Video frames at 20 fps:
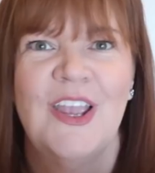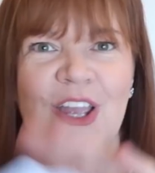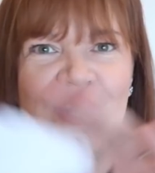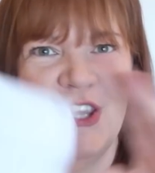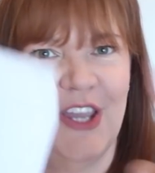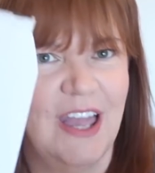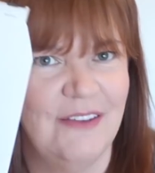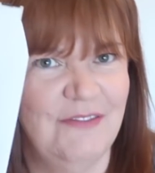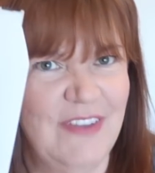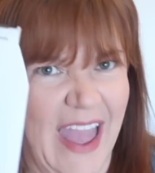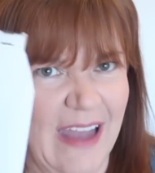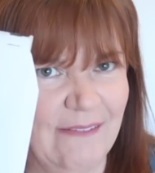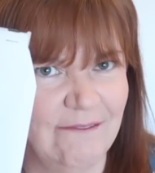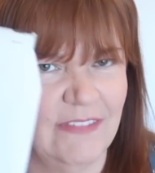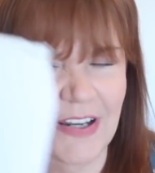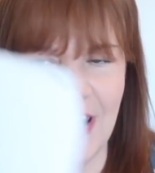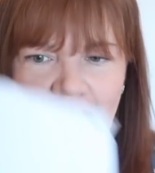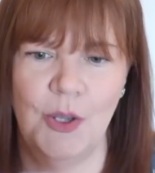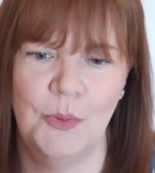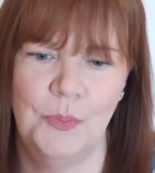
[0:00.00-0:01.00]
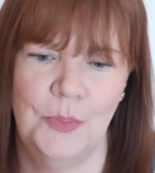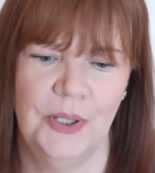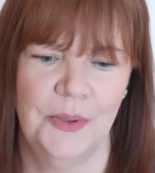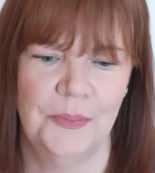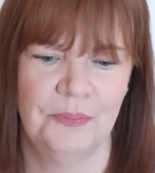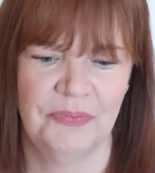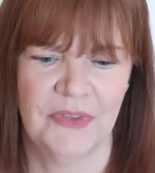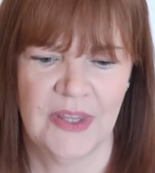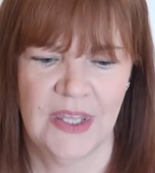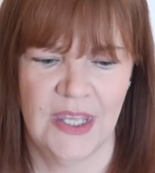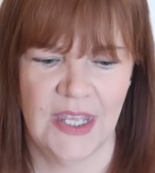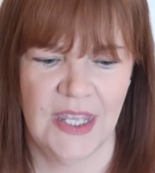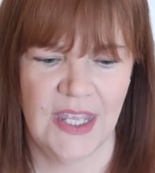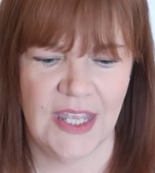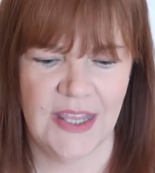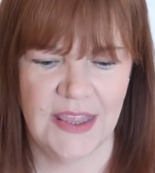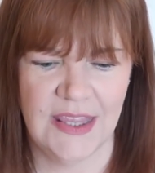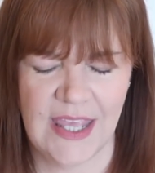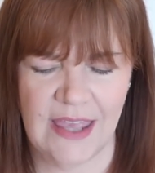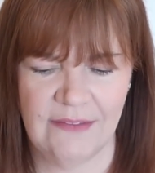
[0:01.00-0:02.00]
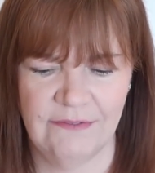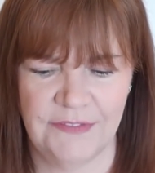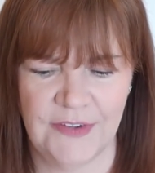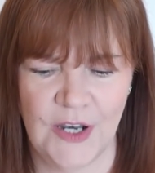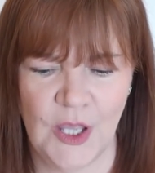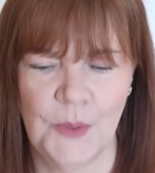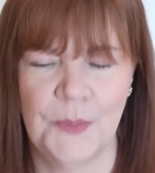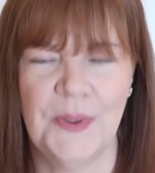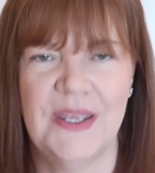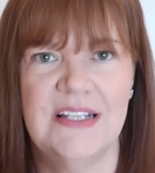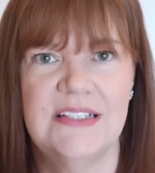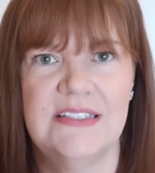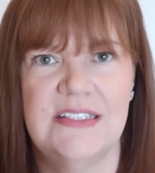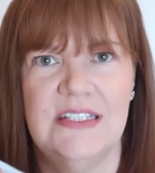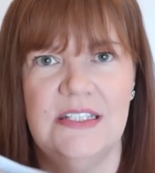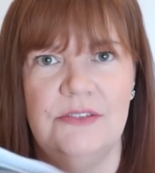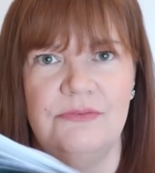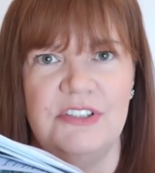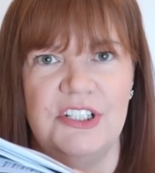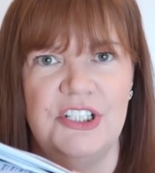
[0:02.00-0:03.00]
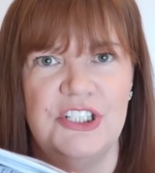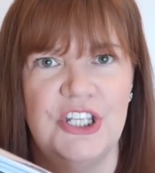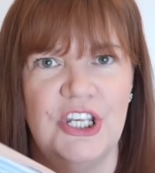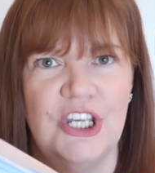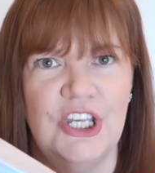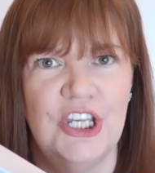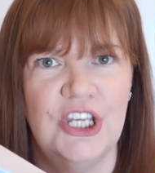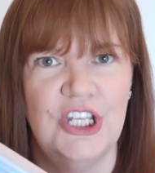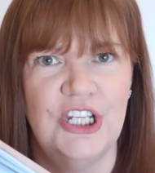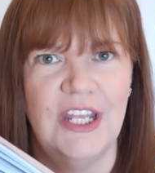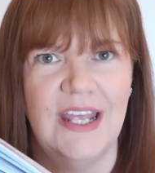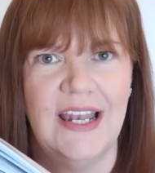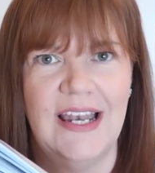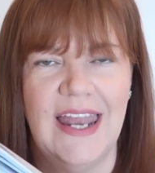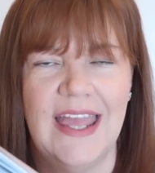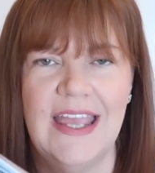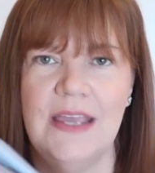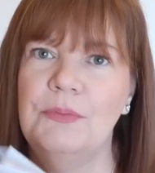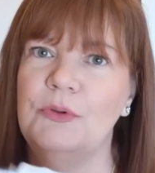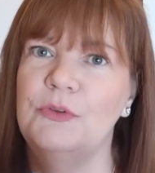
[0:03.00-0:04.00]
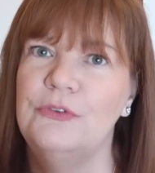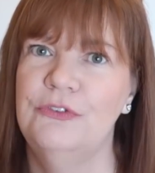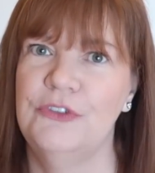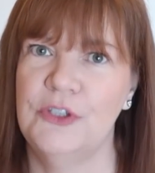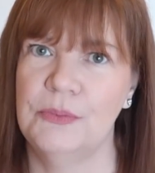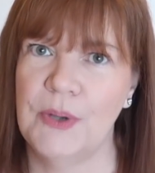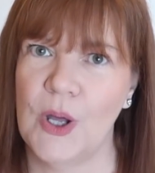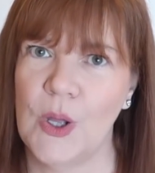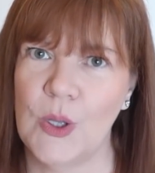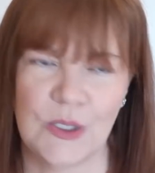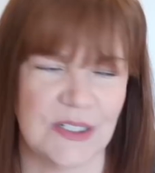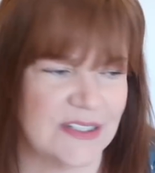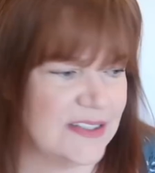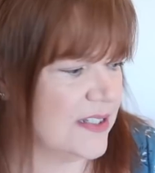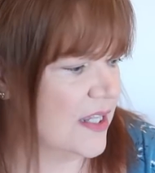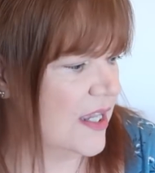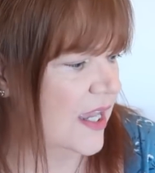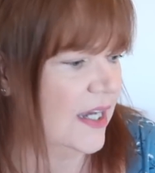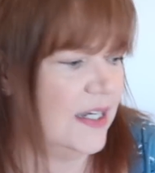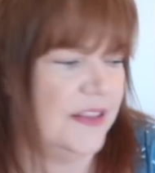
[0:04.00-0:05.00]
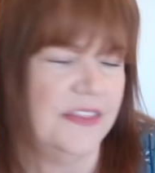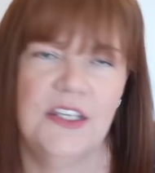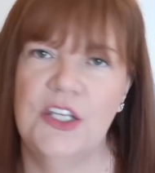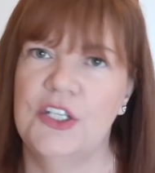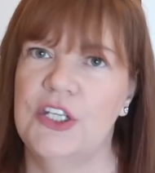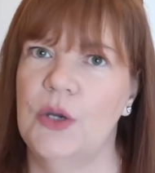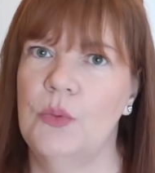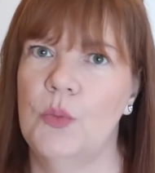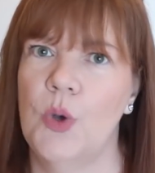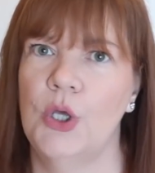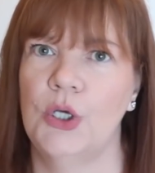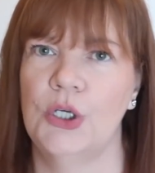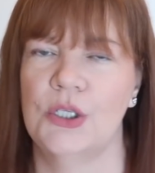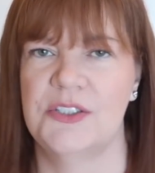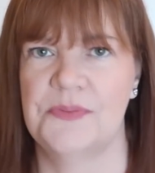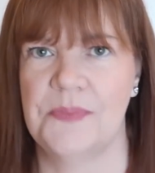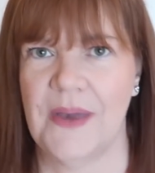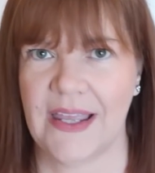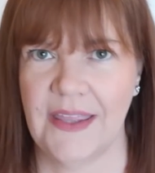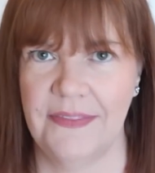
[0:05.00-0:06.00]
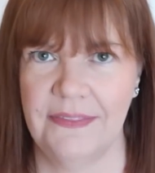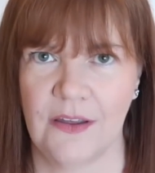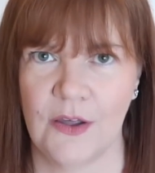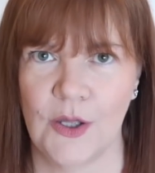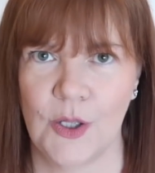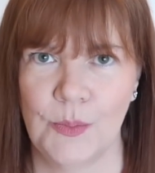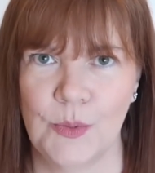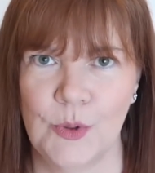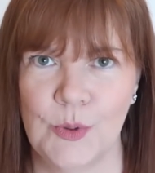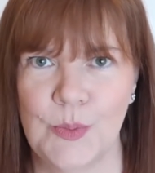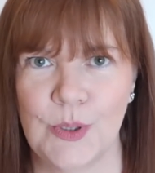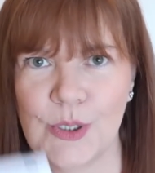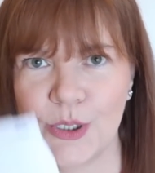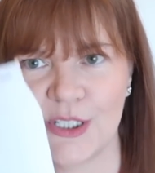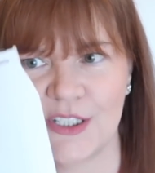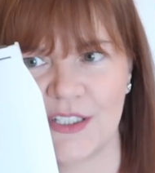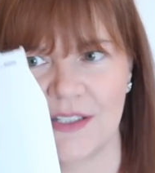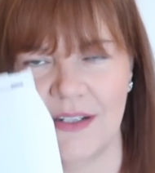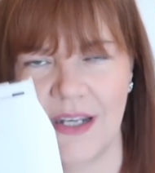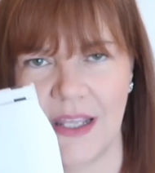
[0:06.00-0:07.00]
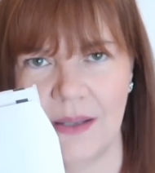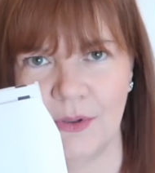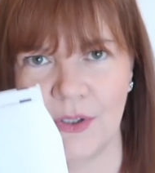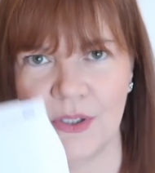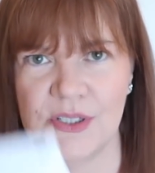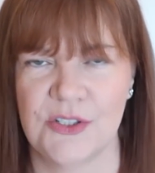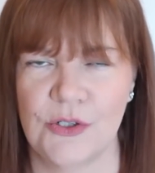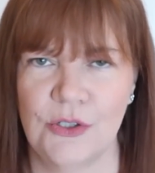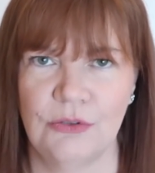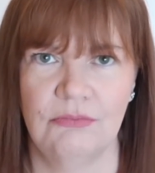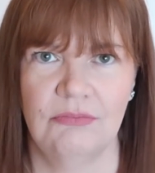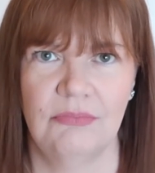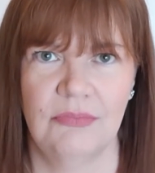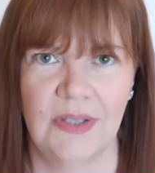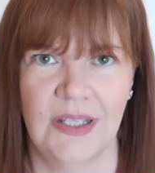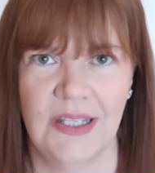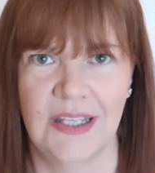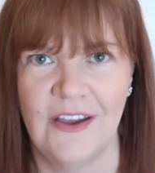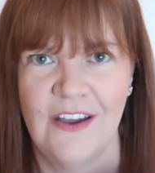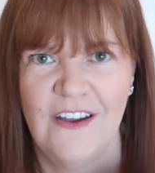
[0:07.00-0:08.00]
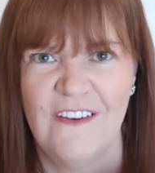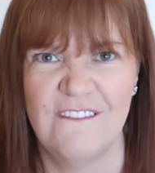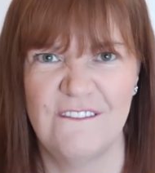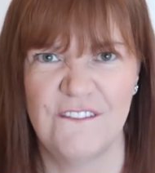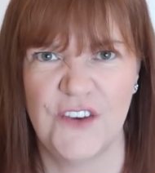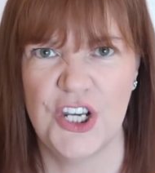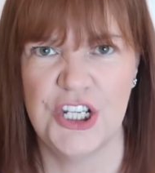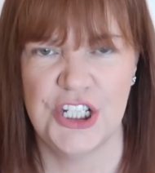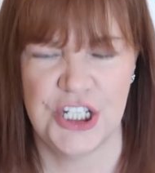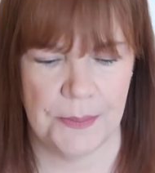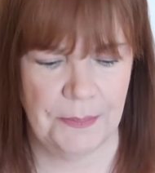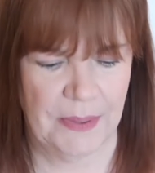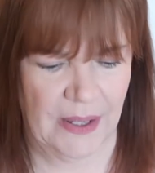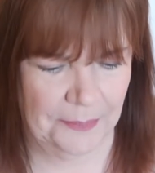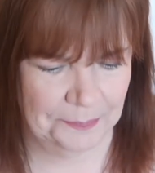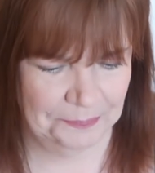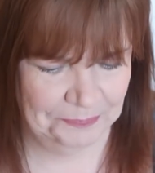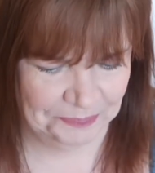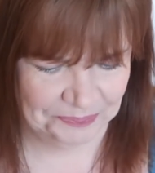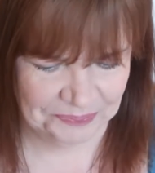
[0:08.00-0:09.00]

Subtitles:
You have your envelope. In the envelope is the return label for the box. Anything you don't want goes back in the cardboard box. Label goes on. Free shipping.